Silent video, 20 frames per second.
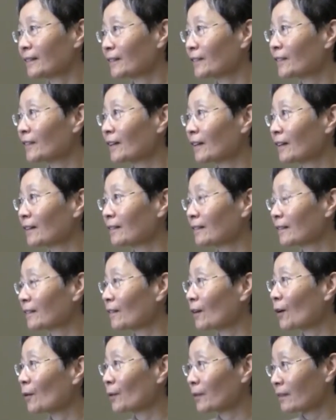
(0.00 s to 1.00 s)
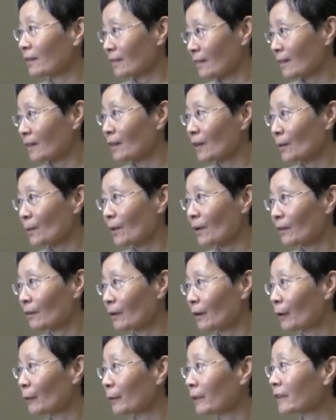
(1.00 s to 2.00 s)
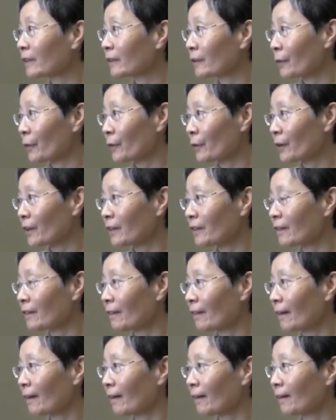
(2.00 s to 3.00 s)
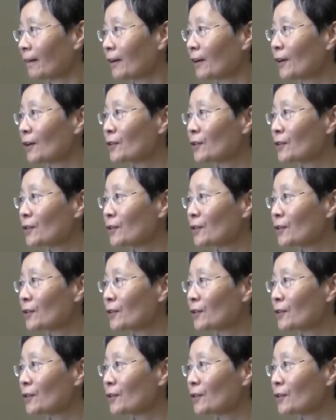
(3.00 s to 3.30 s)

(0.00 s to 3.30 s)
The, or the, the they were already threat in there.